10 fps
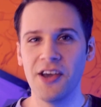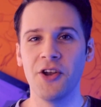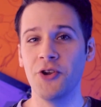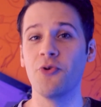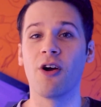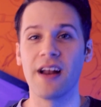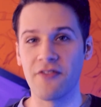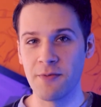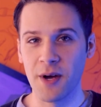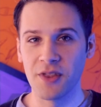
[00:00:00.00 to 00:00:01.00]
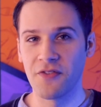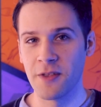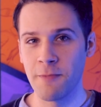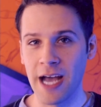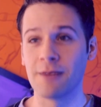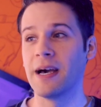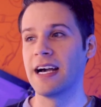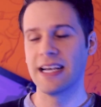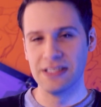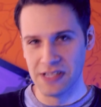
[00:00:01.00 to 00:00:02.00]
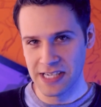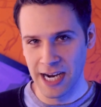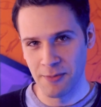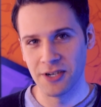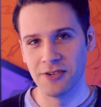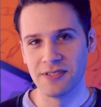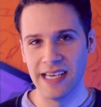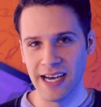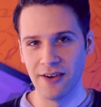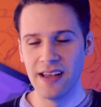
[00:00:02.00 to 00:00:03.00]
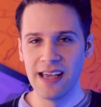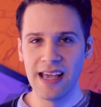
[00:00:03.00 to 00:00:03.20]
new art every month for the backpack as the timer goes down,